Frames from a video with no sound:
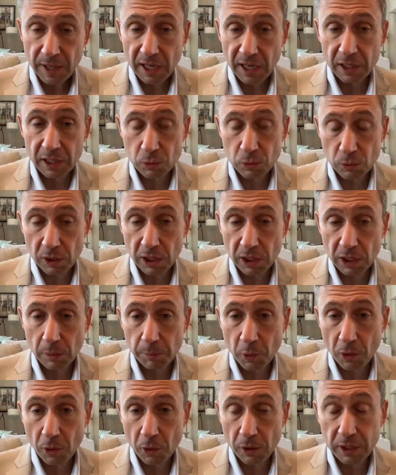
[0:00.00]
And it's really
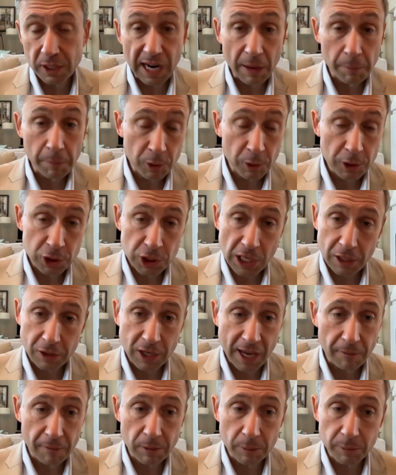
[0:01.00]
important. And I appreciate
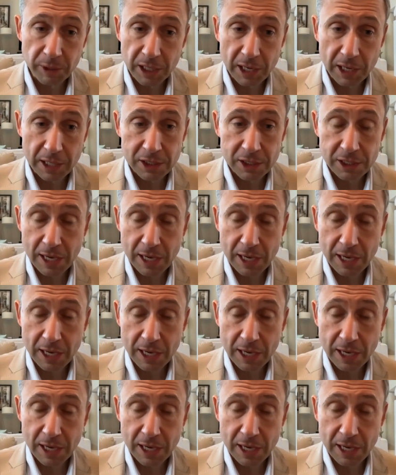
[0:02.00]
you having me on,